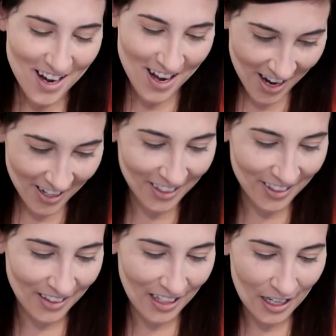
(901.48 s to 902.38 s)
not
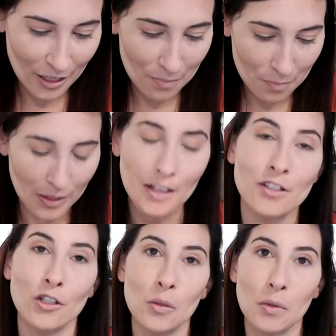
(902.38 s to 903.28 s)
gonna lie, but I
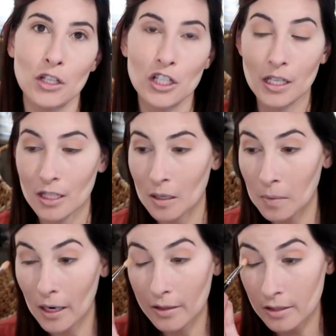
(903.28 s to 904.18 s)
do appreciate them.
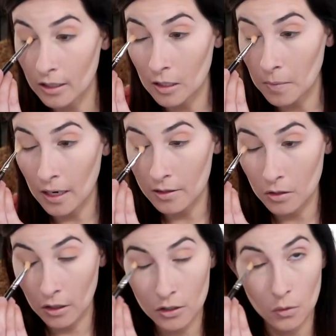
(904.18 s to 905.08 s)
I see them as
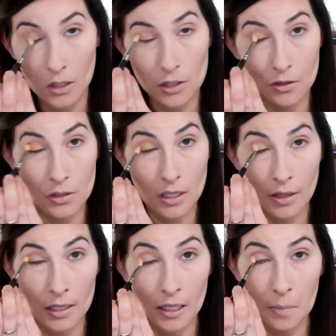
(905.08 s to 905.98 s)
God's creatures and
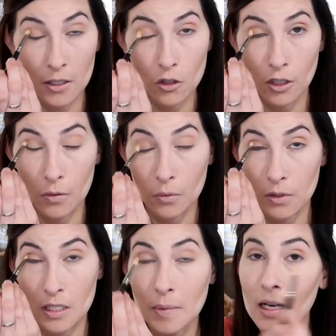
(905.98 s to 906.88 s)
they need to be treated with
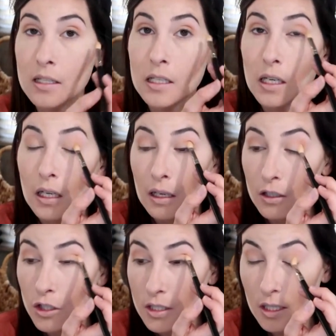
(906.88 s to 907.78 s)
respect,
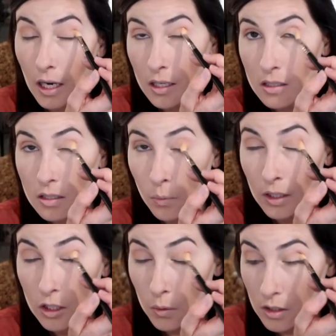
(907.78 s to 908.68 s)
just as
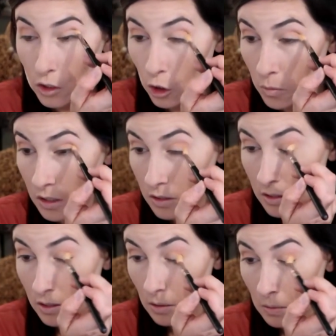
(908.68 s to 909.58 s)
we do as humans.
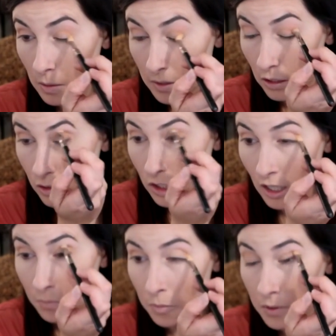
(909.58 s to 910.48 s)
So I'm a huge
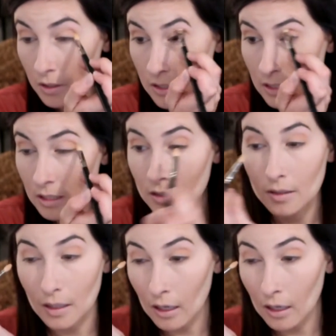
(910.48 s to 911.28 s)
animal person.